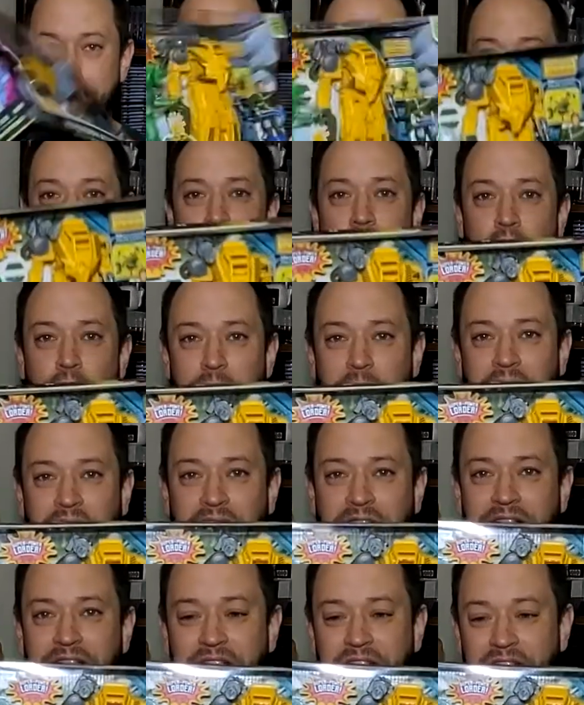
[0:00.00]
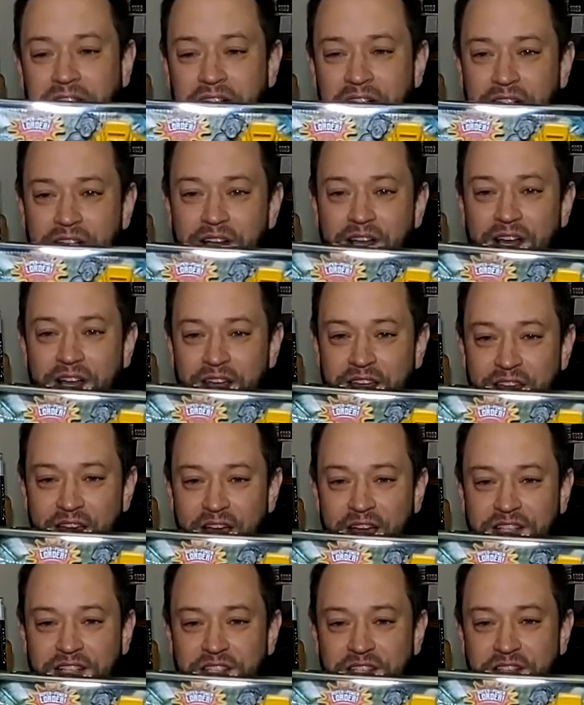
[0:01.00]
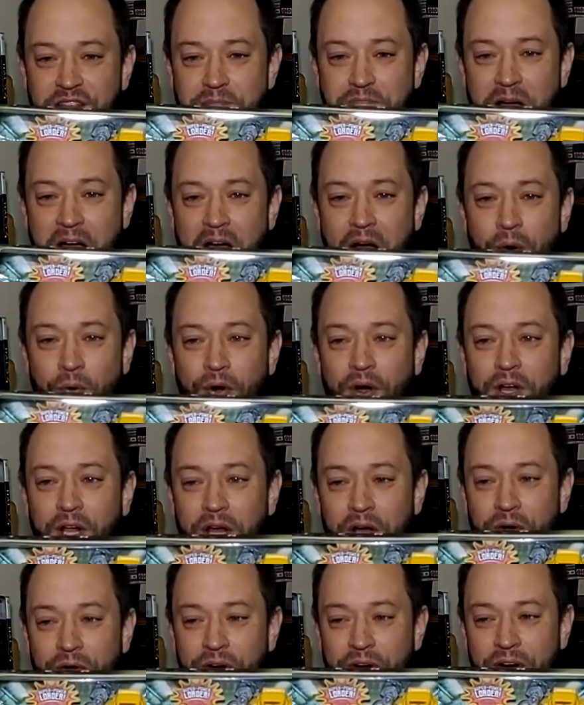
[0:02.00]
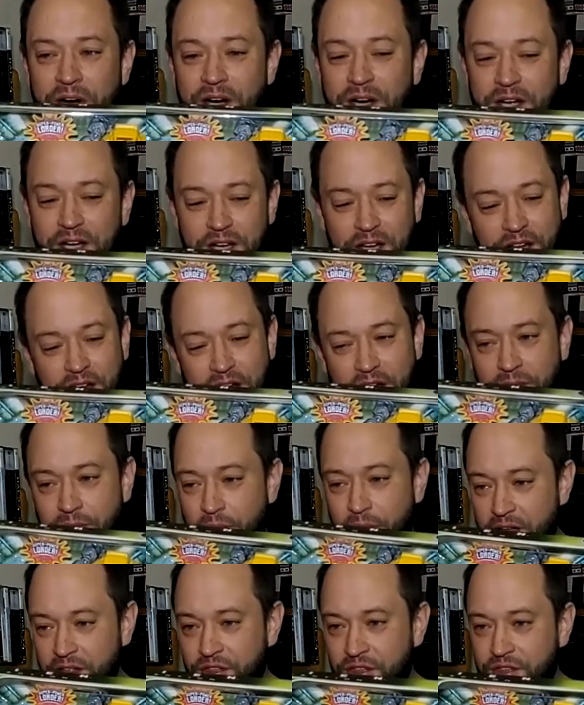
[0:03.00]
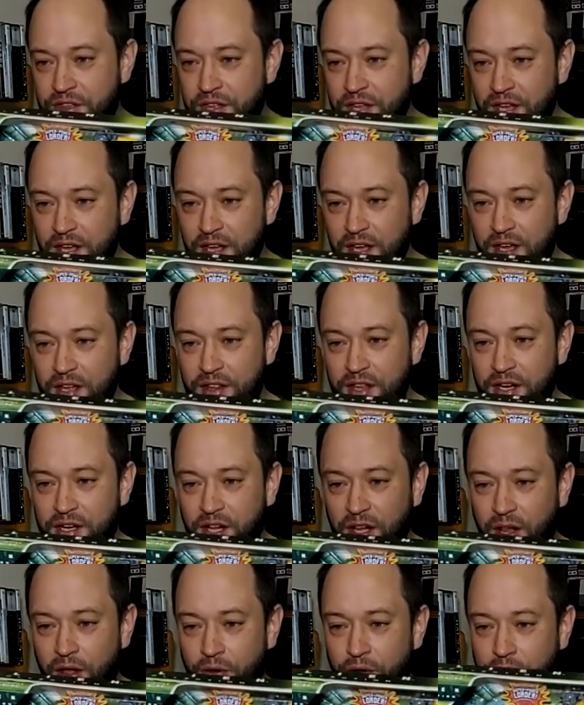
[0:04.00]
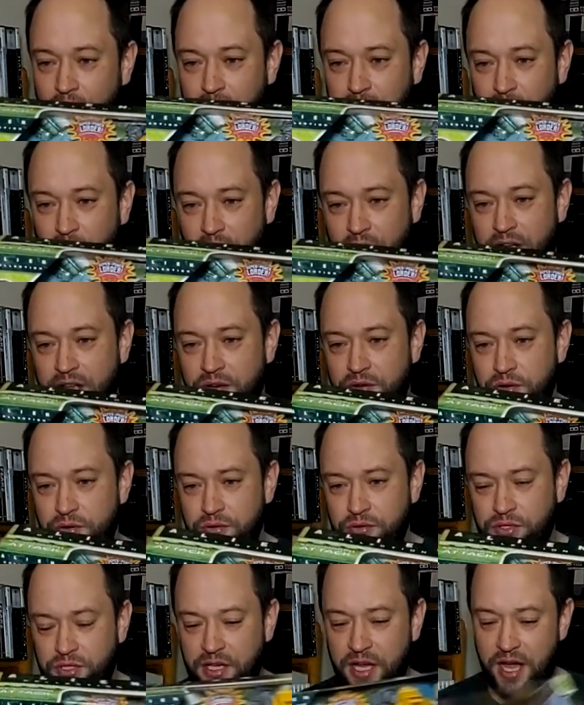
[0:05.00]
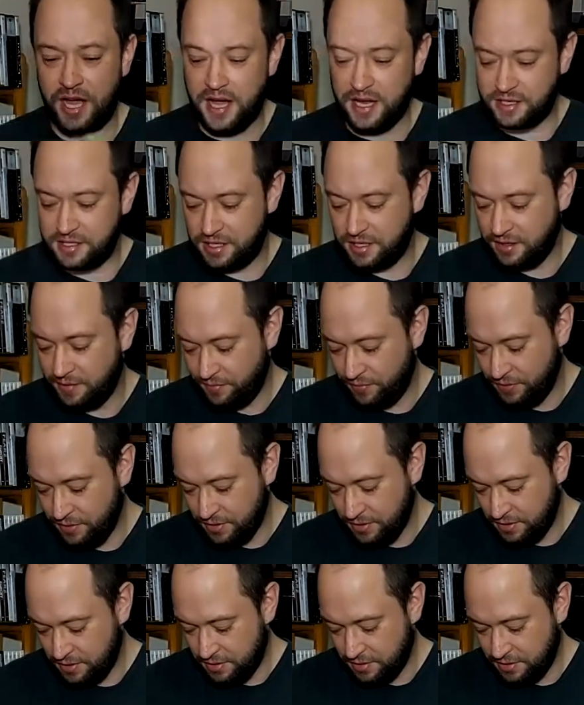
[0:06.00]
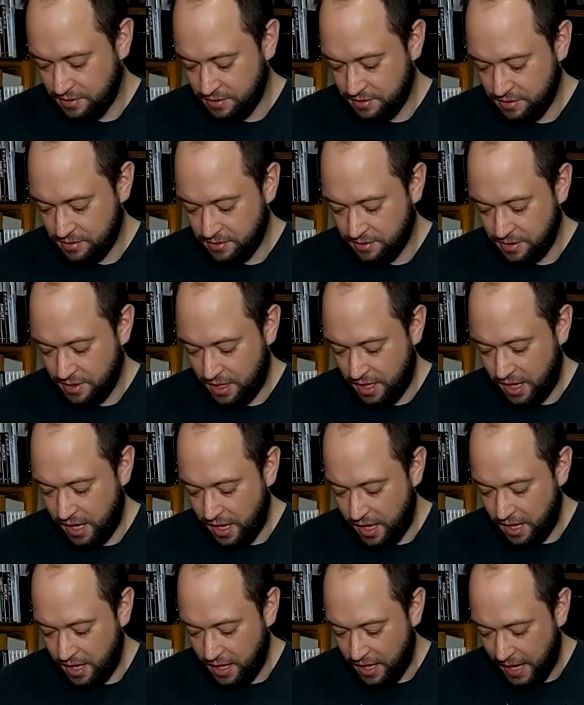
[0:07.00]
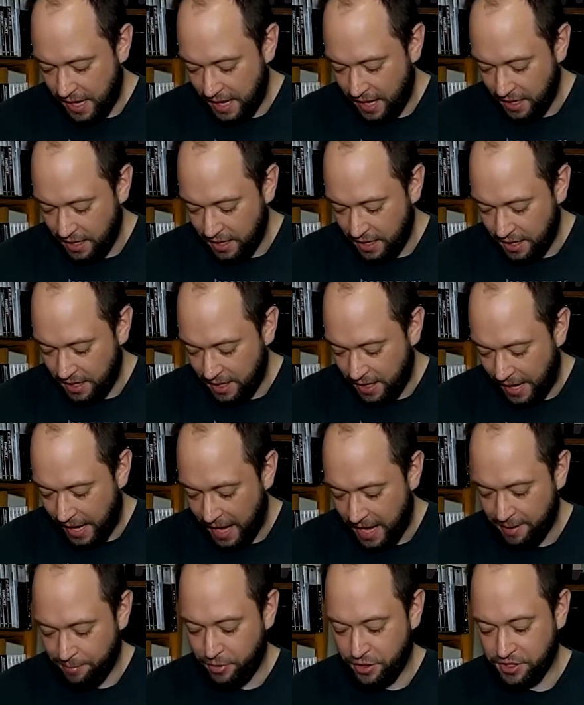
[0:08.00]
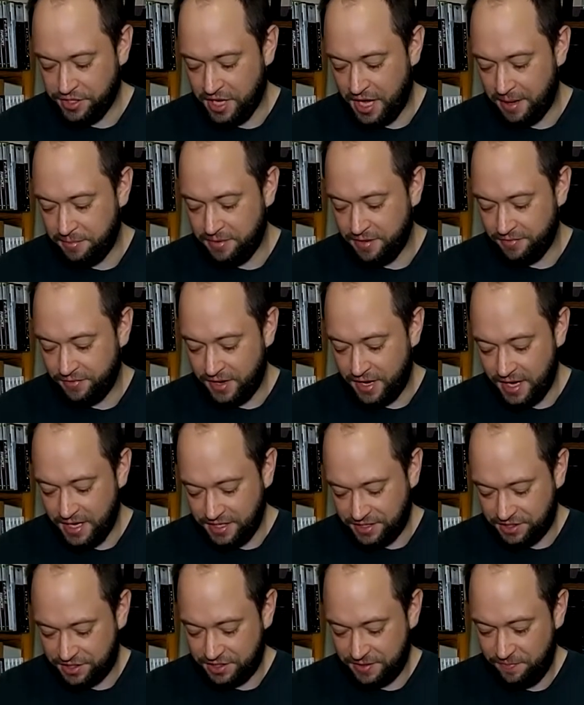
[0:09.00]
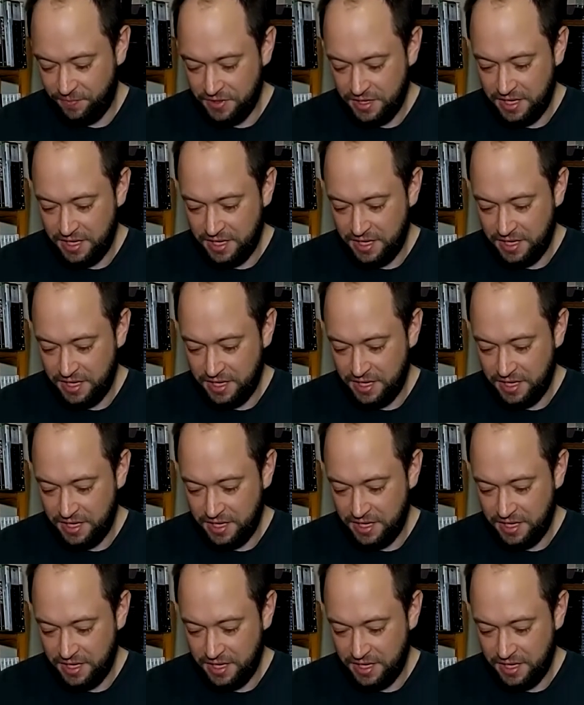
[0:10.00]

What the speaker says: Boom. Yes, the power loader with the Colonial Marine, who's got a hammer type device.